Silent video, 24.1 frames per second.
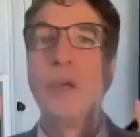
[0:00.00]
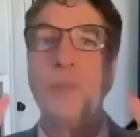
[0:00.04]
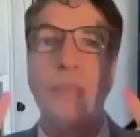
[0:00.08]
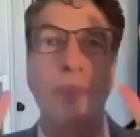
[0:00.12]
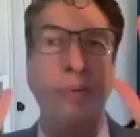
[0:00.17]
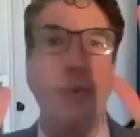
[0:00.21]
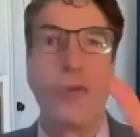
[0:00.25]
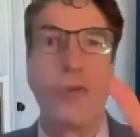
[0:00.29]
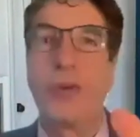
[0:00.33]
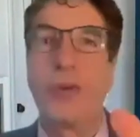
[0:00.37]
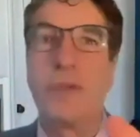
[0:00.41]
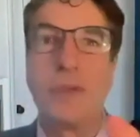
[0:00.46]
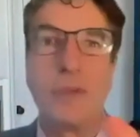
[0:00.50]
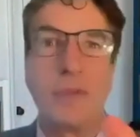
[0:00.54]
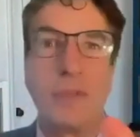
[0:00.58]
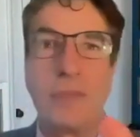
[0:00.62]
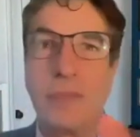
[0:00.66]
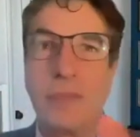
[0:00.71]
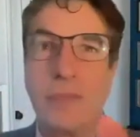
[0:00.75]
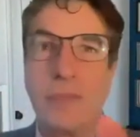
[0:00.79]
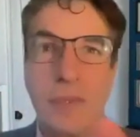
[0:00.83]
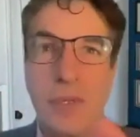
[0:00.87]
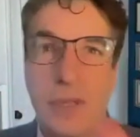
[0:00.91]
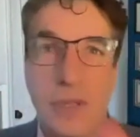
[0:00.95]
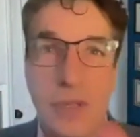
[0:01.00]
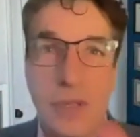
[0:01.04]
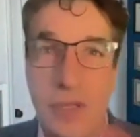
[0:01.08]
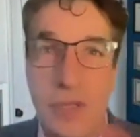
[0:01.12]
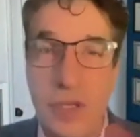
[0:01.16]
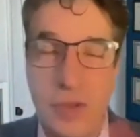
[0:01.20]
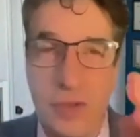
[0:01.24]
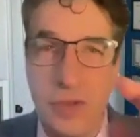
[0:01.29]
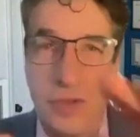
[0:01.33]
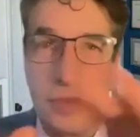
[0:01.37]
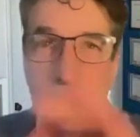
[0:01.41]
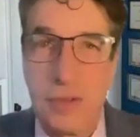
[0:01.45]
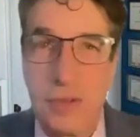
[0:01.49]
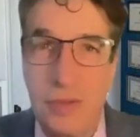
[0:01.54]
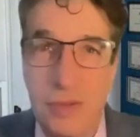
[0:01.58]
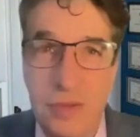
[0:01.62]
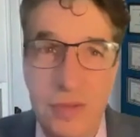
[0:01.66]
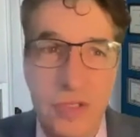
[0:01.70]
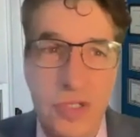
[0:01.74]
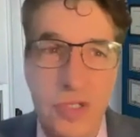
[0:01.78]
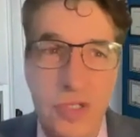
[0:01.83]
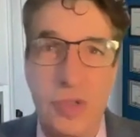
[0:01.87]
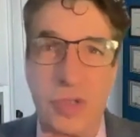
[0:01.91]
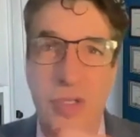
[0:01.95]
poor you,
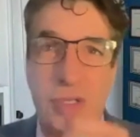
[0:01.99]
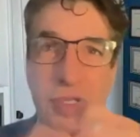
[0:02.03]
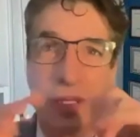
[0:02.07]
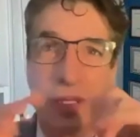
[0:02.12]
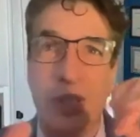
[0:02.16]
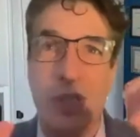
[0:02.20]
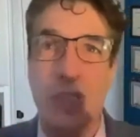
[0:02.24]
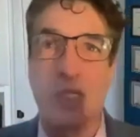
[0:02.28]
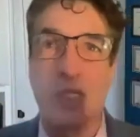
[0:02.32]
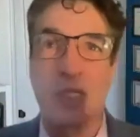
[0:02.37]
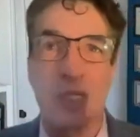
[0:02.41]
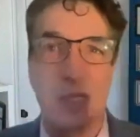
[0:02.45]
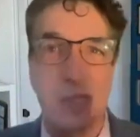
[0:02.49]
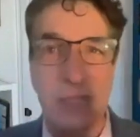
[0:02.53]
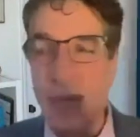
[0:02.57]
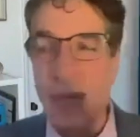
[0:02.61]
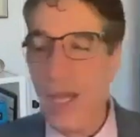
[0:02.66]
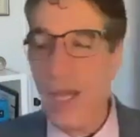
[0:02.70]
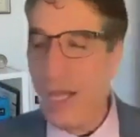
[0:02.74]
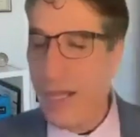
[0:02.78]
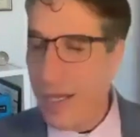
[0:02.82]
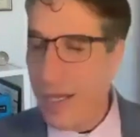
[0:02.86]
Julie, this